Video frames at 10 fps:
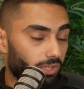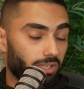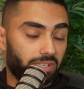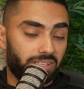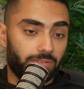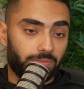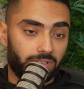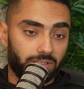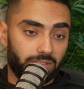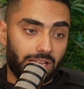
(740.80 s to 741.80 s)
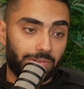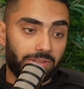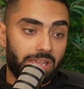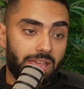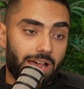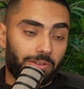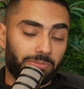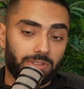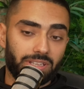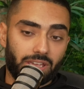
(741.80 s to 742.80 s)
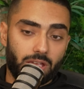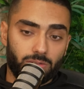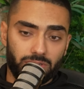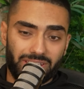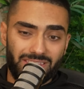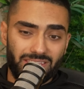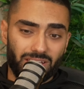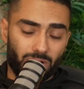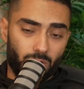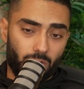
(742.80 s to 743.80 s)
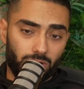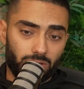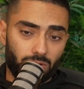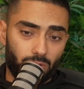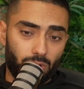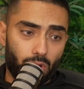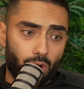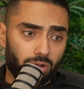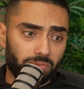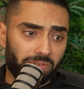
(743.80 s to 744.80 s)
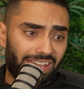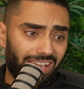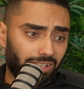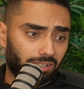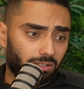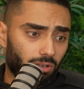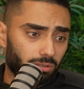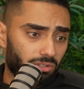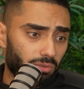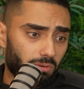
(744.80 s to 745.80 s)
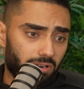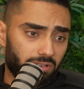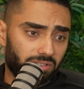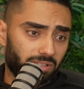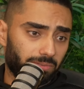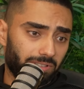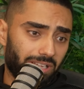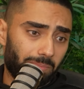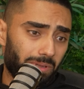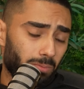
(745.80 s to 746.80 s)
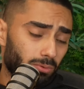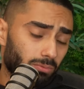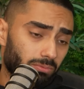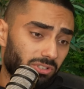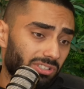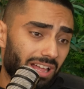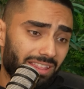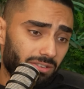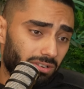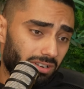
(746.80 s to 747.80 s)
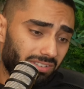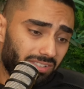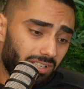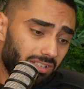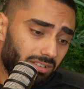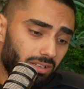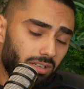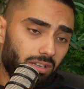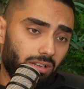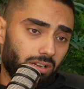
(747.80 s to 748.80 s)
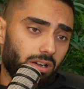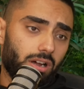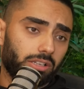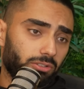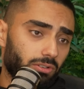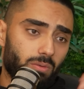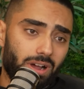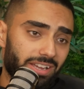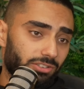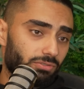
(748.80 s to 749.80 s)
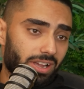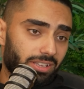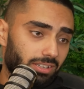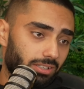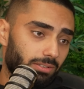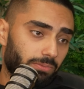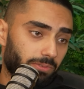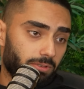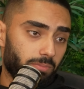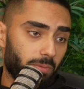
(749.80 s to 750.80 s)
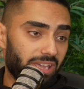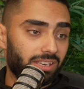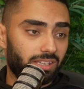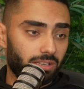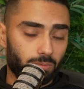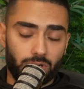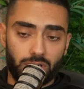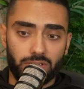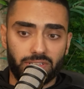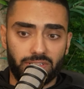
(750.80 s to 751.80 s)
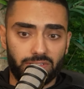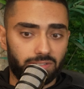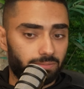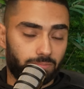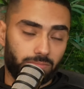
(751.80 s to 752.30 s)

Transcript: Yeah, definitely. I, I feel like Outlook India got a lot of hate on Twitter and stuff like that. People slandering it, saying, "Oh, I don't know why it's ranking for my main keyword," and